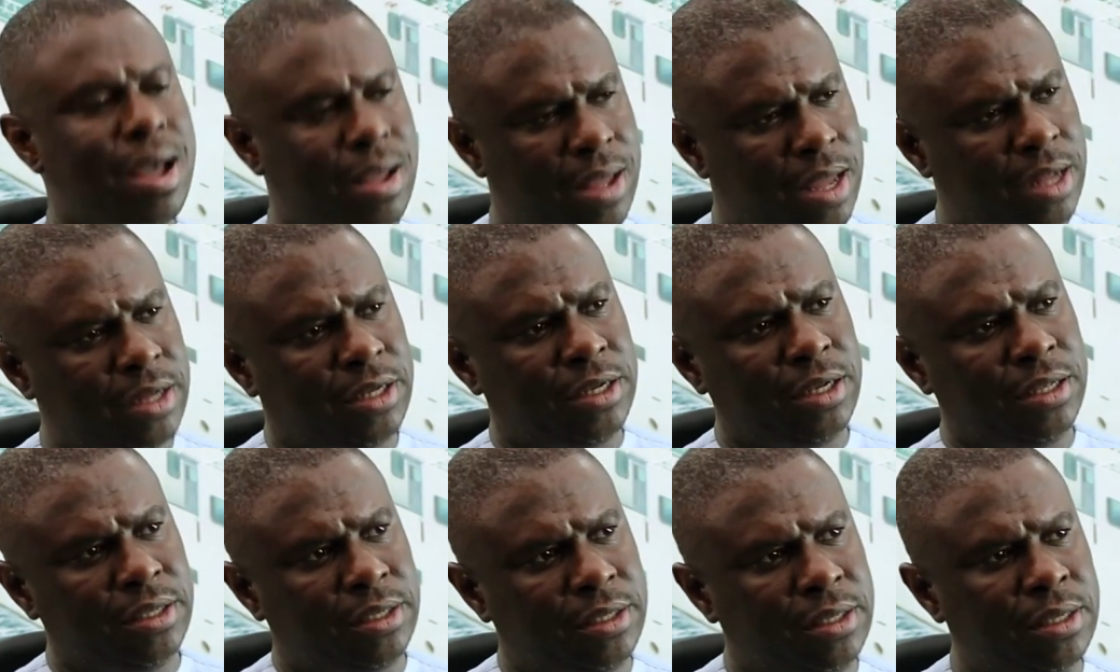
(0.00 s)

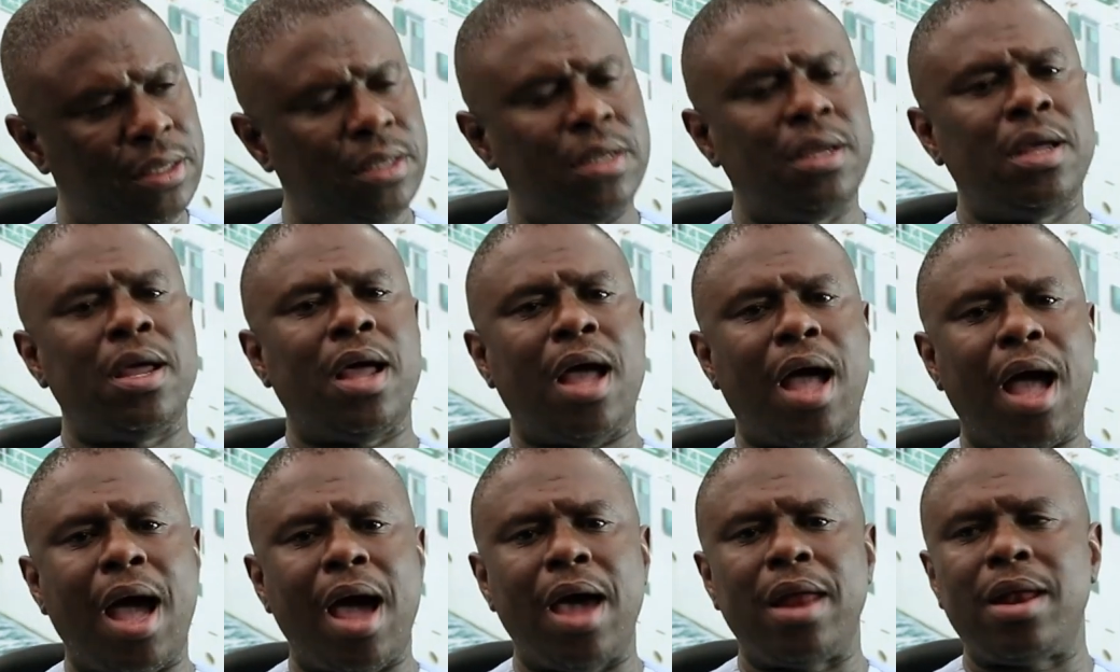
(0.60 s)
our
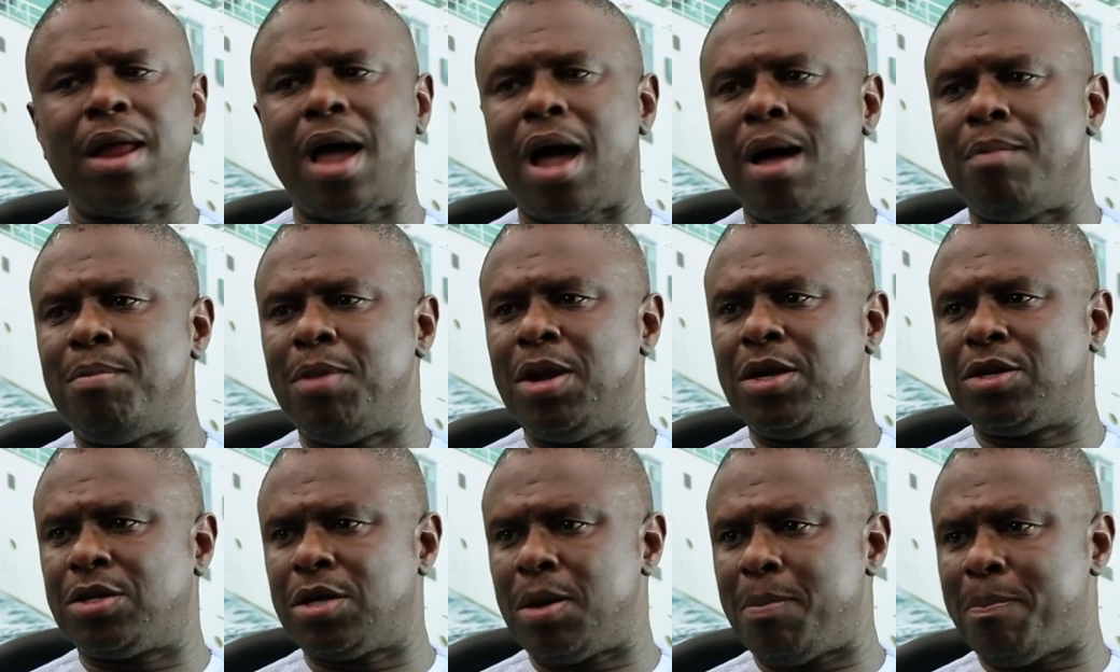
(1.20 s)
agency
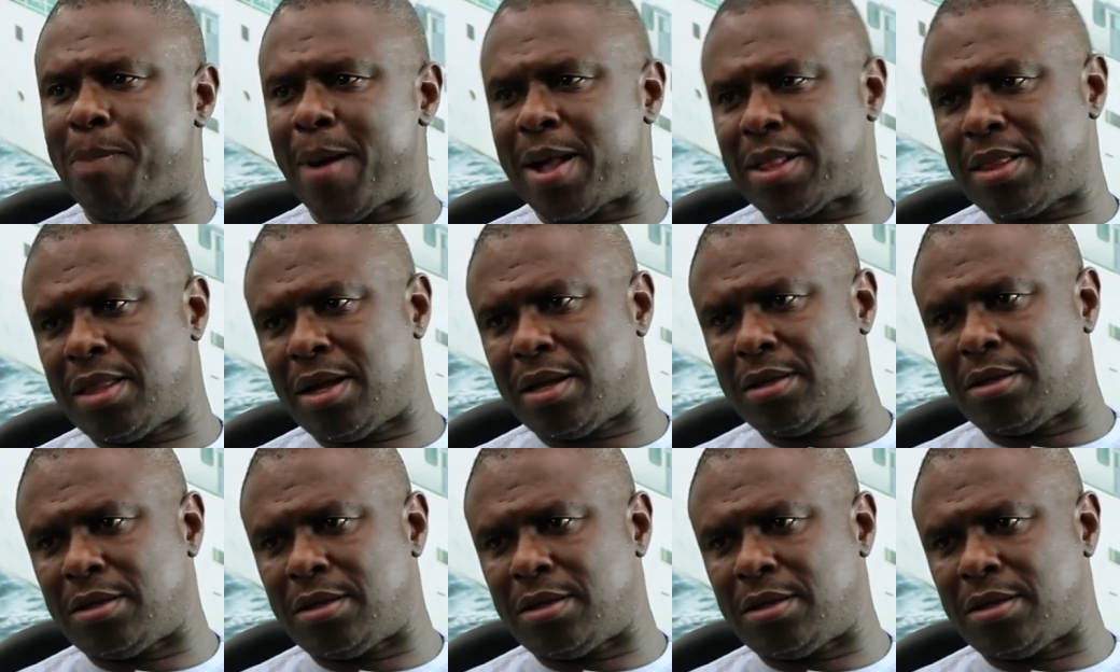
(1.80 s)
and our military